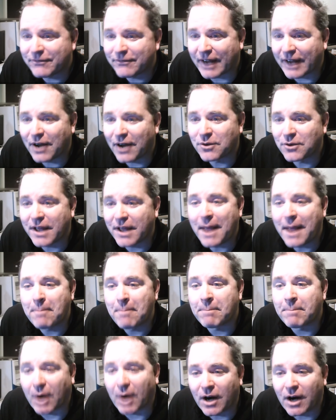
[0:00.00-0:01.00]
found a
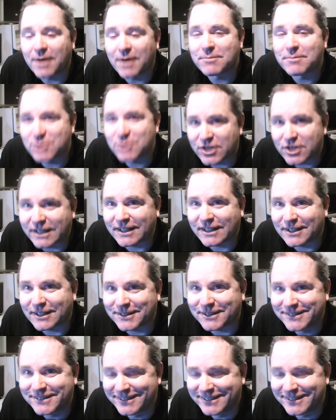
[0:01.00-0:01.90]
bombshell